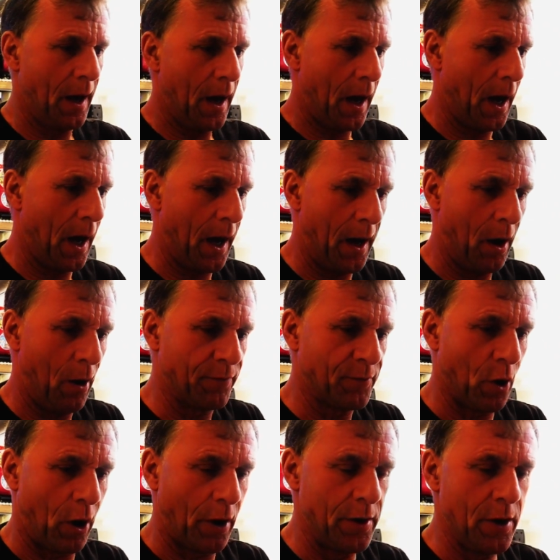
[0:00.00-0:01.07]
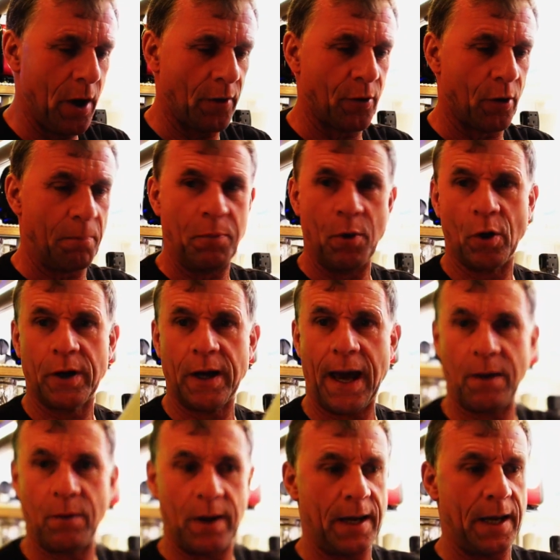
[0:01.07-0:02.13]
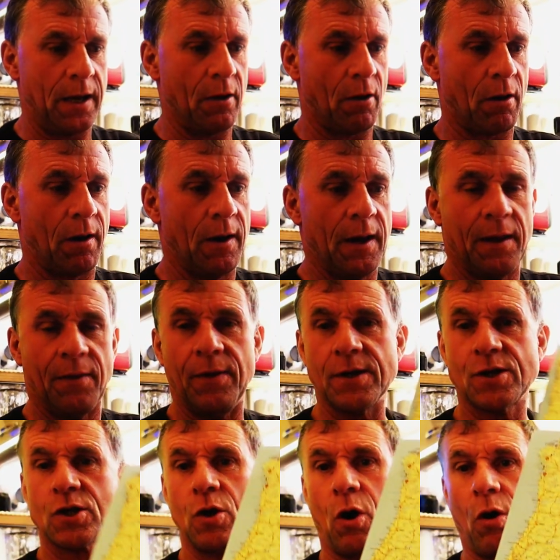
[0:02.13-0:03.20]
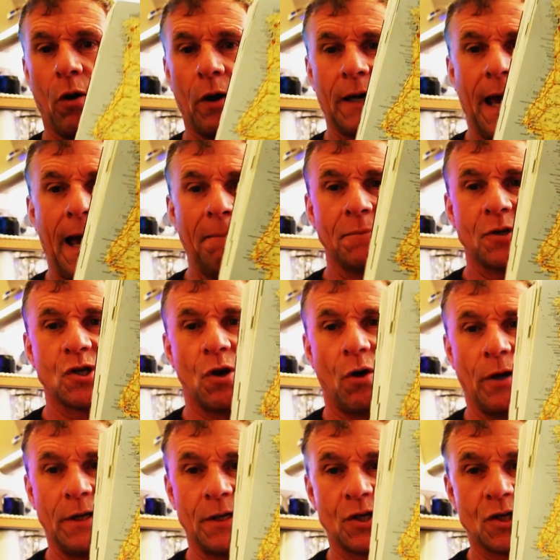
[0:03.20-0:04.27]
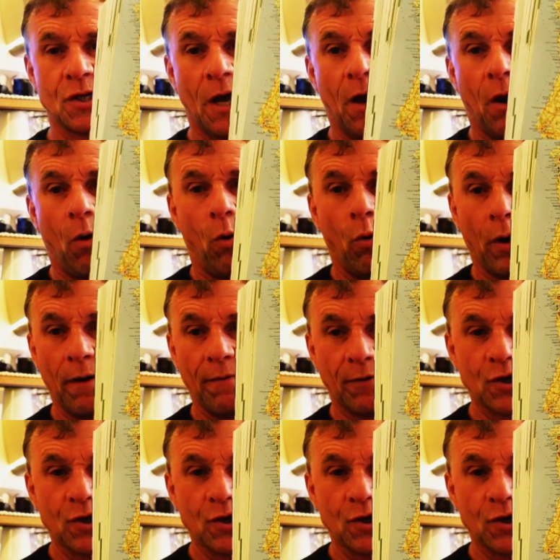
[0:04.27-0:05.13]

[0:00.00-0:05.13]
I've got another book out here that's got campsites all over